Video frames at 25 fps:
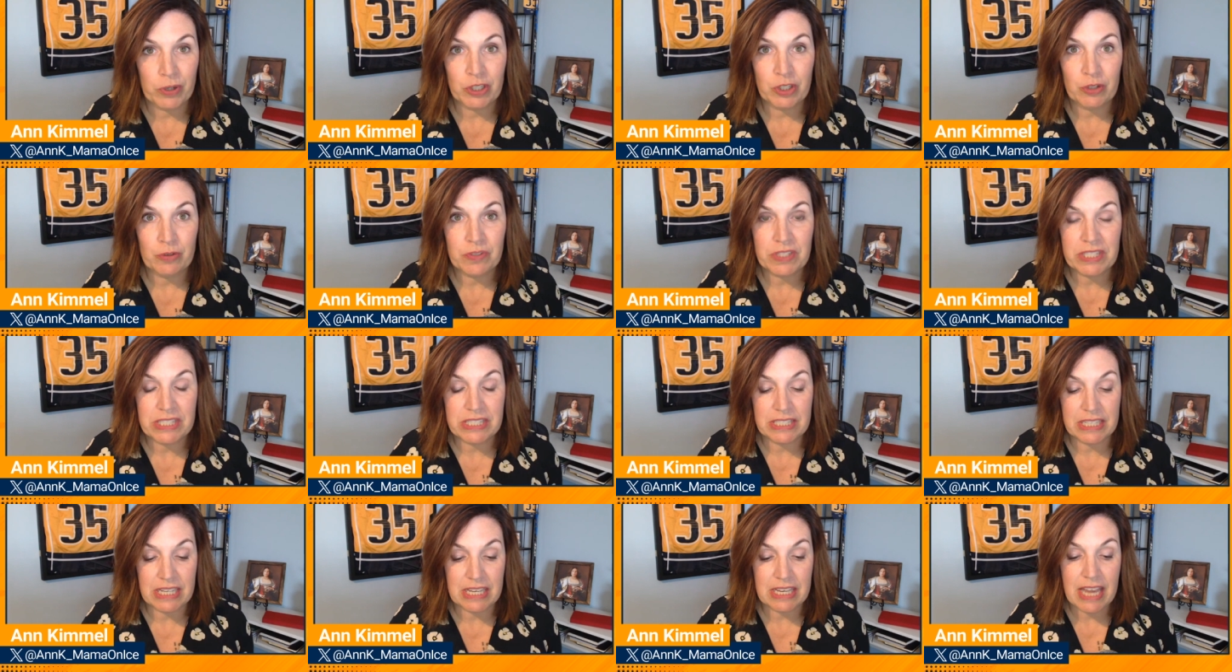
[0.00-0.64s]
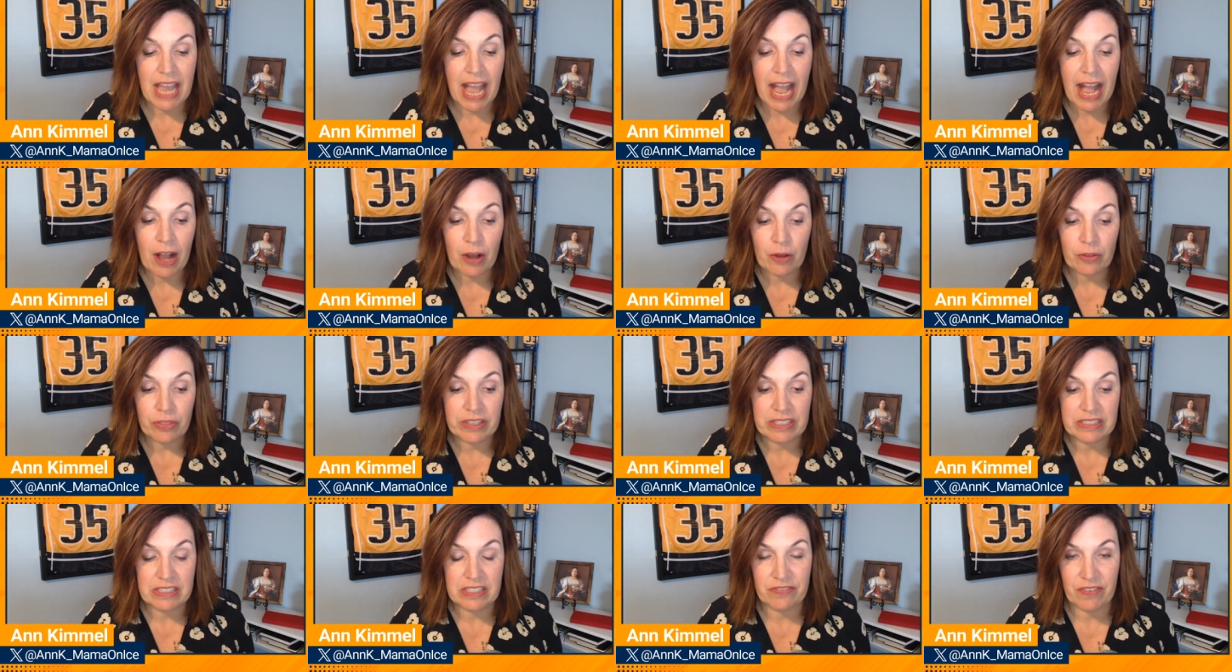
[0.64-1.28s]
you see how
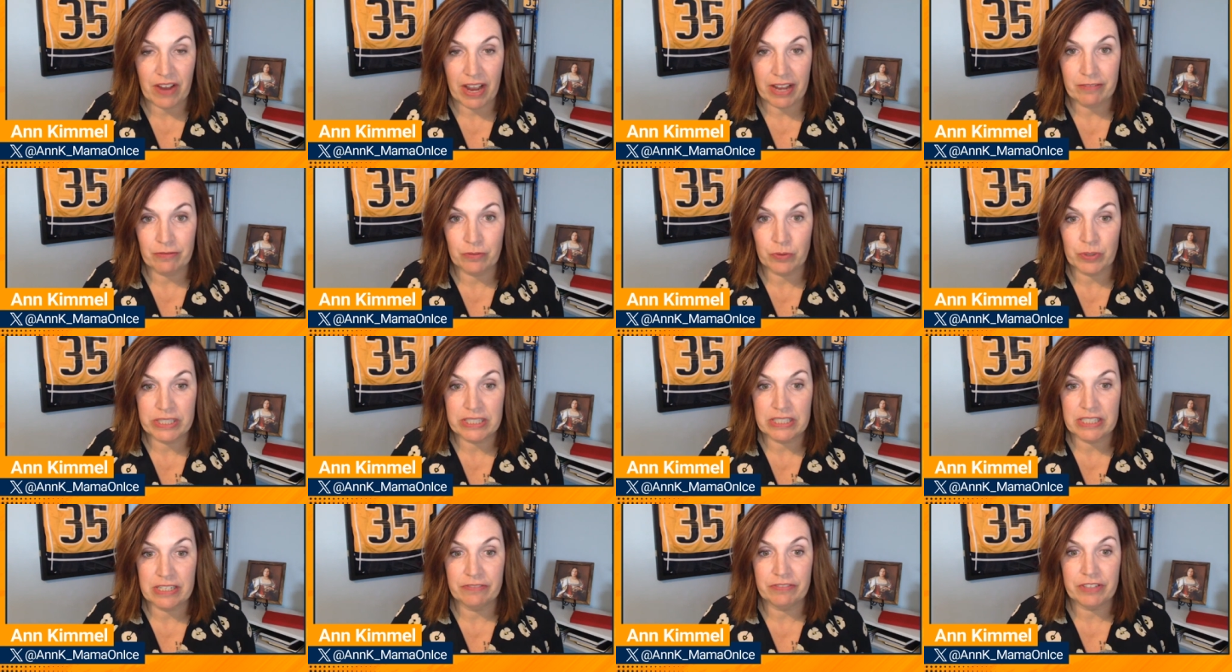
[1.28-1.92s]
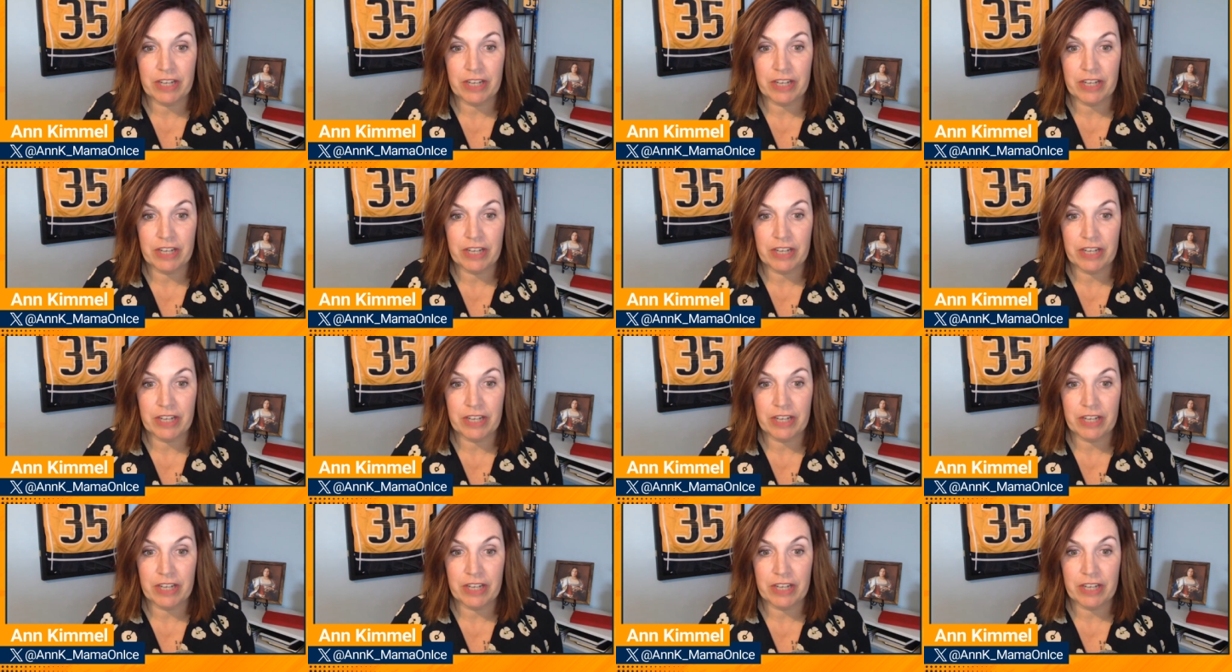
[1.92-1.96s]
these five wins have